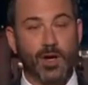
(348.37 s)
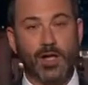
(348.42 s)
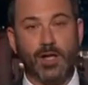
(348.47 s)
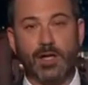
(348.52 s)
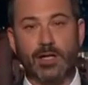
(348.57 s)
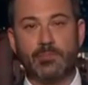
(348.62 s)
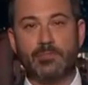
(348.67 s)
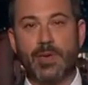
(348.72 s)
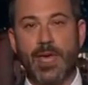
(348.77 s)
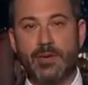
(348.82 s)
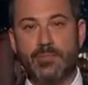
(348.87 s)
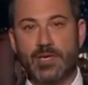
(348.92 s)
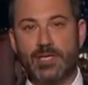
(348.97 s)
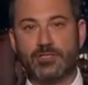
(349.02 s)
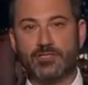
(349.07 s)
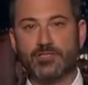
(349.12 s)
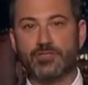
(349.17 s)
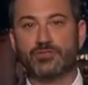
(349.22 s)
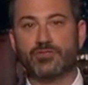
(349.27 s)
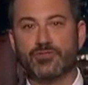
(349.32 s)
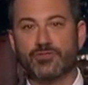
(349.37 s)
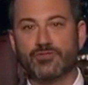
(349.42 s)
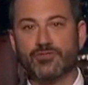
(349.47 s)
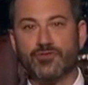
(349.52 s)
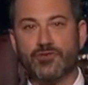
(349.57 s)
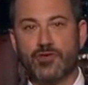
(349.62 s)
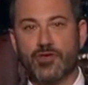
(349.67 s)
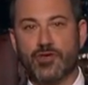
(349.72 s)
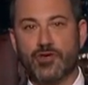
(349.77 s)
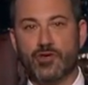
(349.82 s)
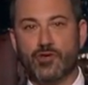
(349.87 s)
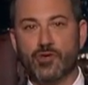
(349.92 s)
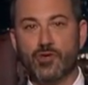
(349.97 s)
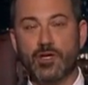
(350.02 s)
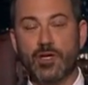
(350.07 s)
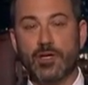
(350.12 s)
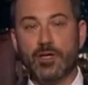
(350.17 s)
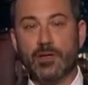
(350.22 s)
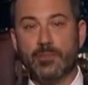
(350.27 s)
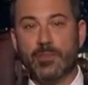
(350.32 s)
Well, maybe it's too soon for
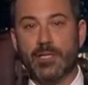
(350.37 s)
you